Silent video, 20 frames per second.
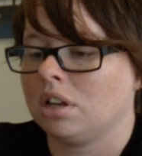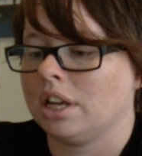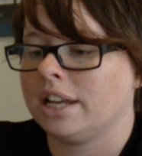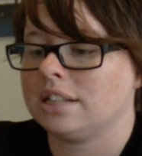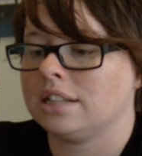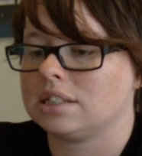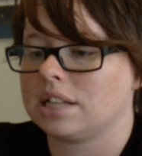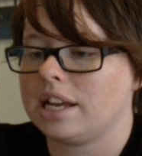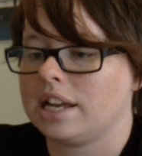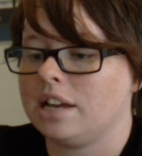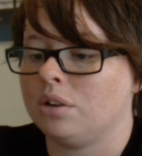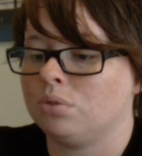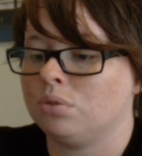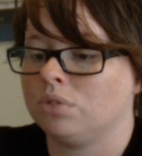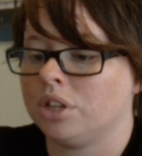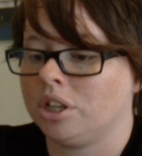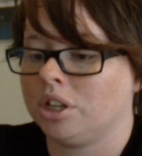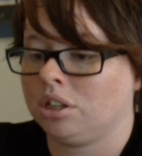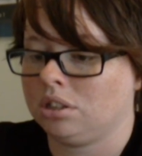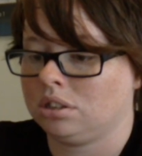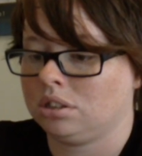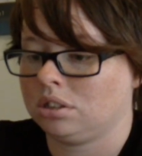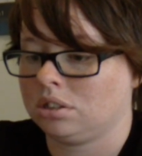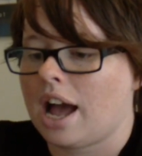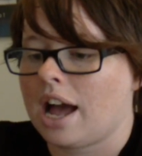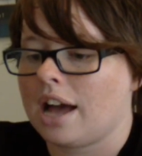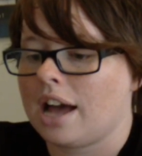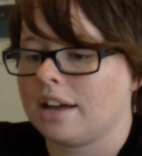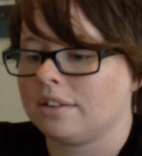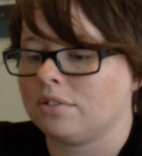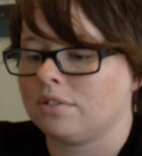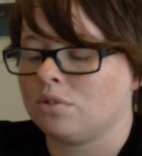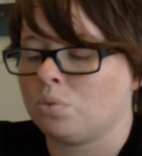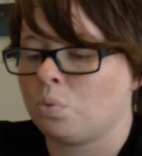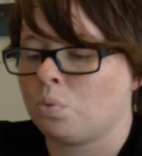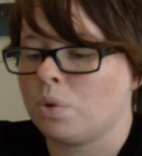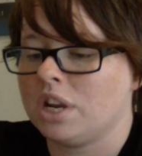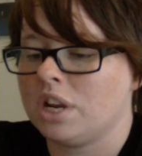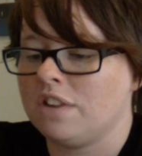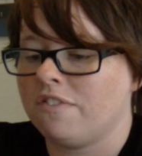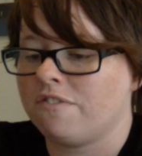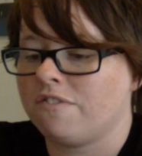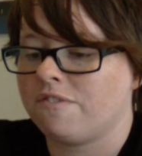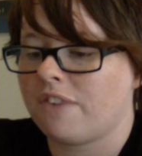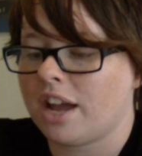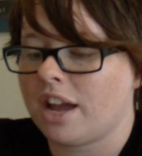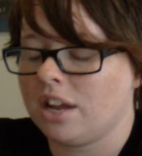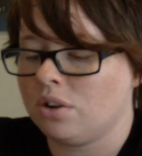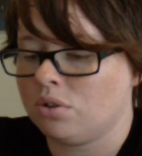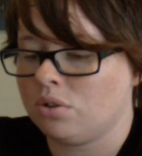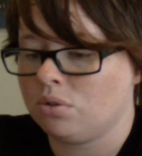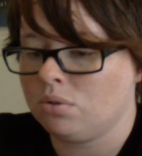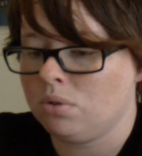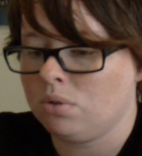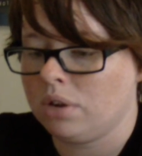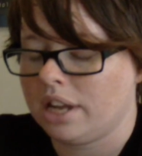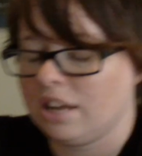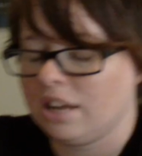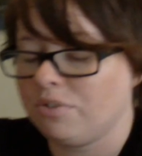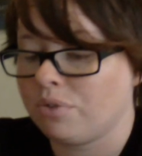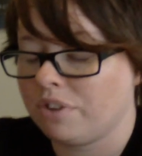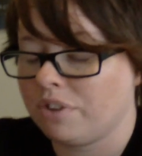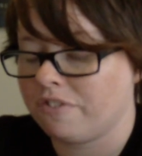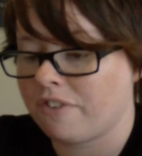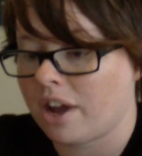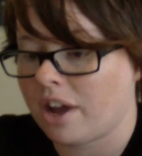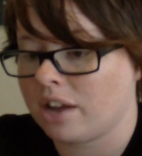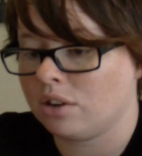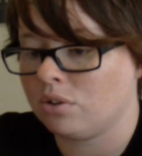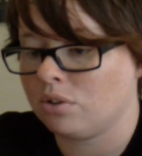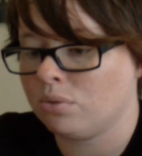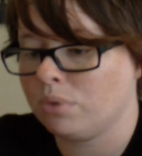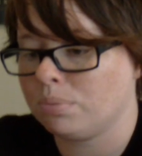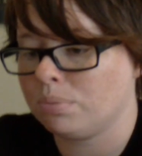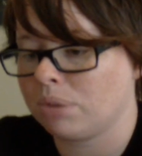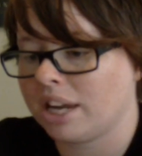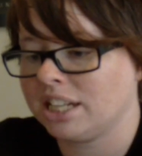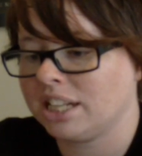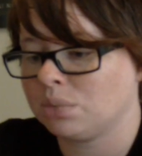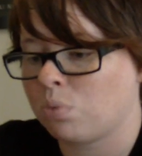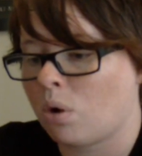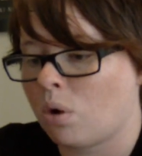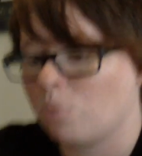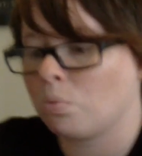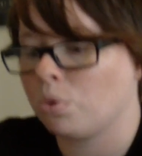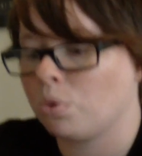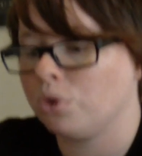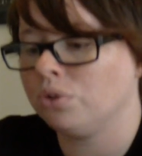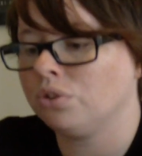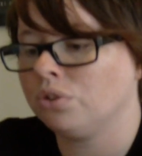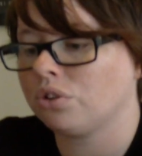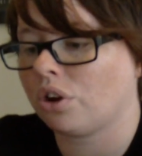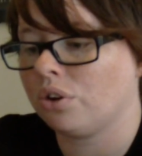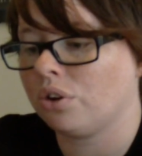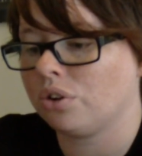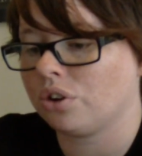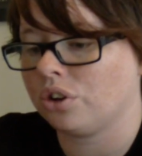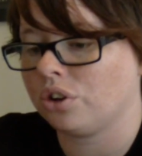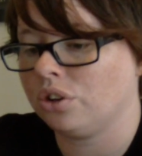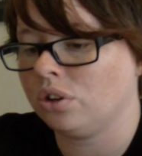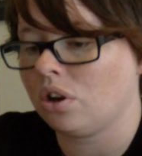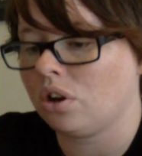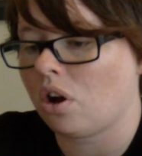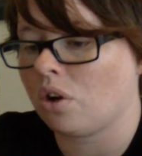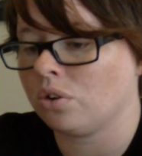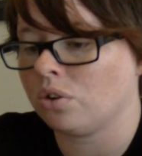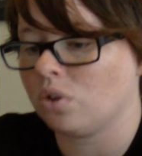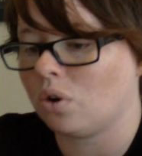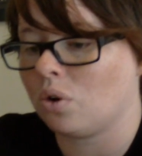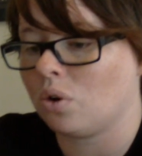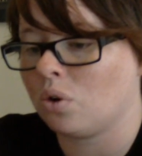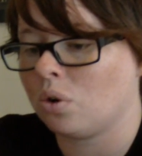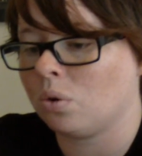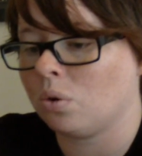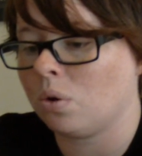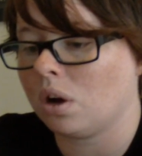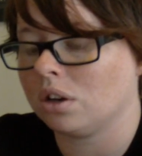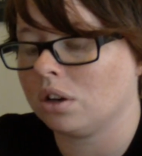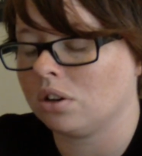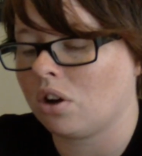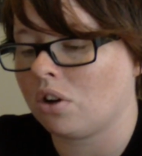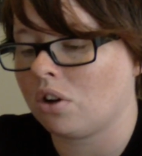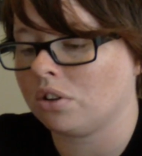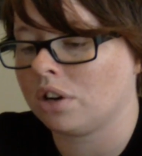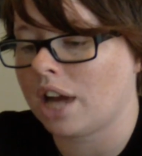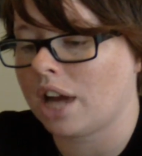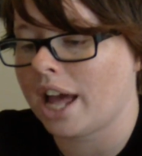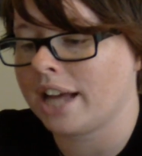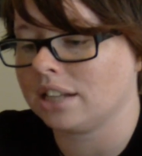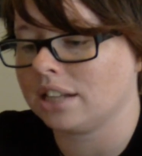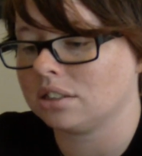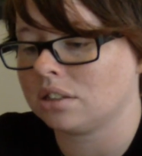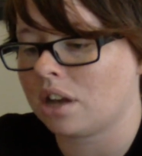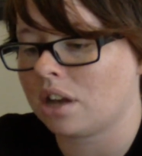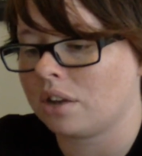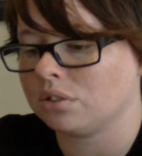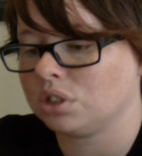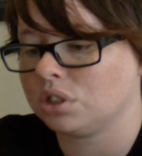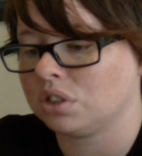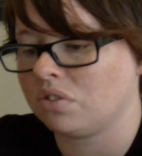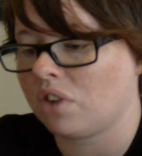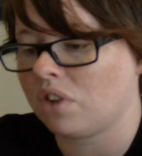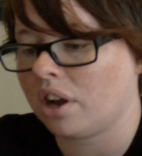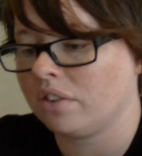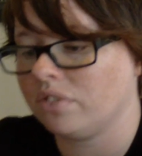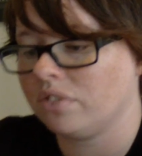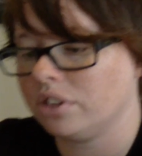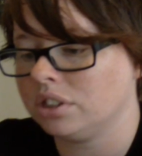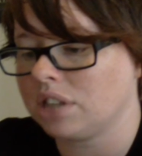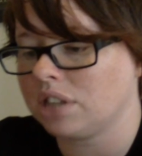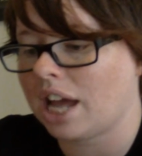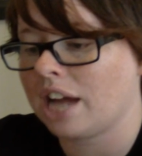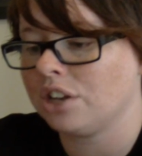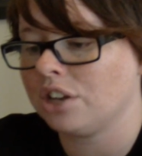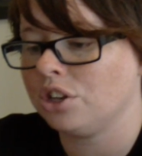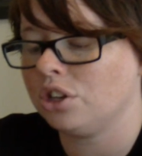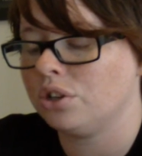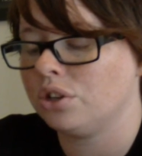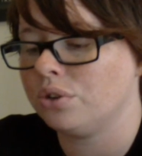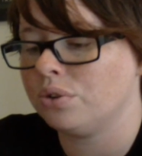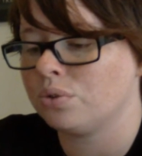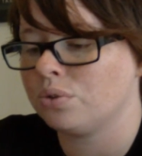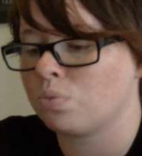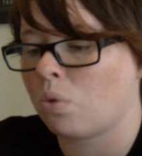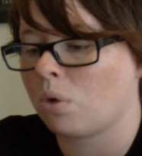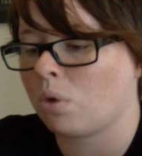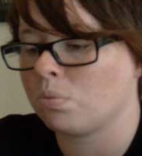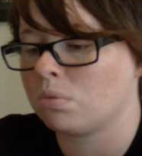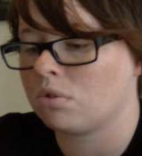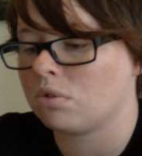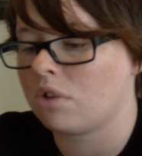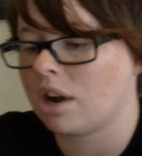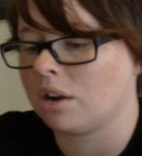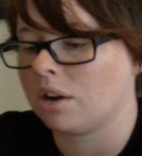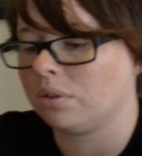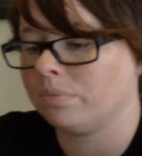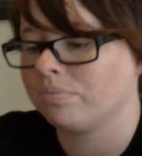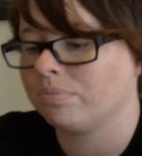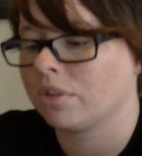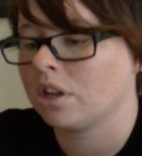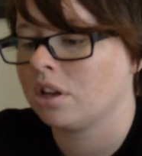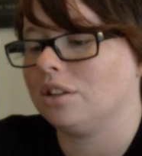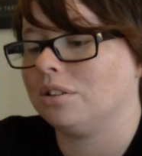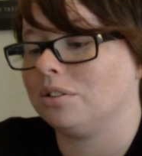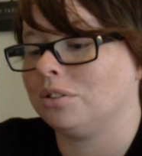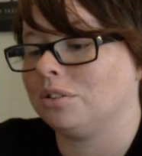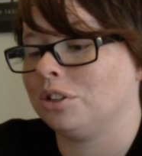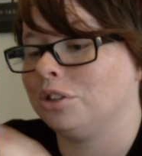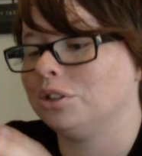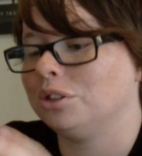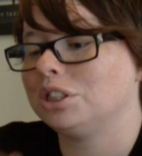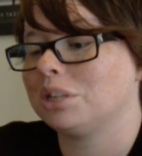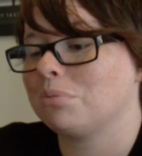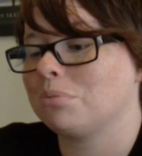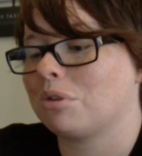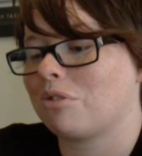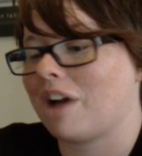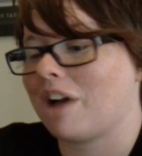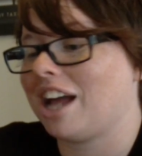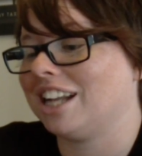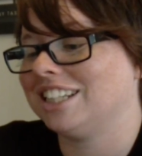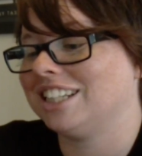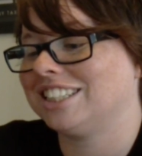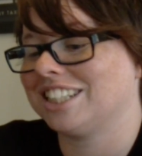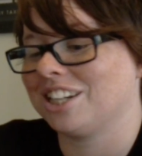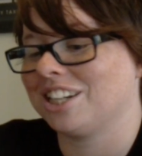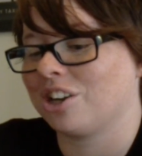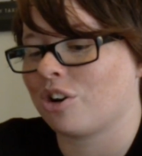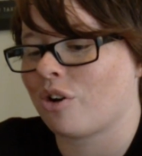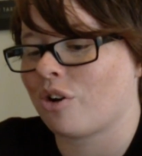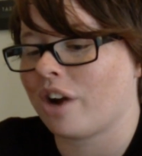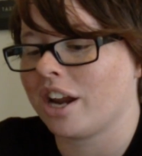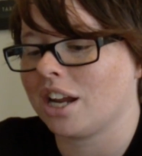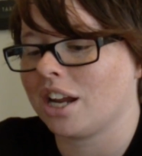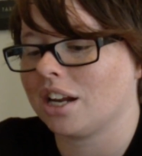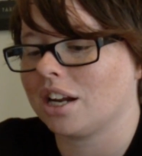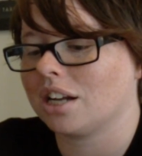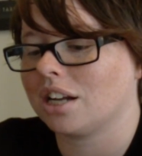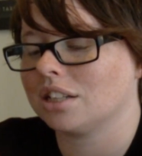It's illness. And we fail. If we fail, we place 1 wound token on all non-exiled survivors and you lose 1 morale. Losing morale isn't great.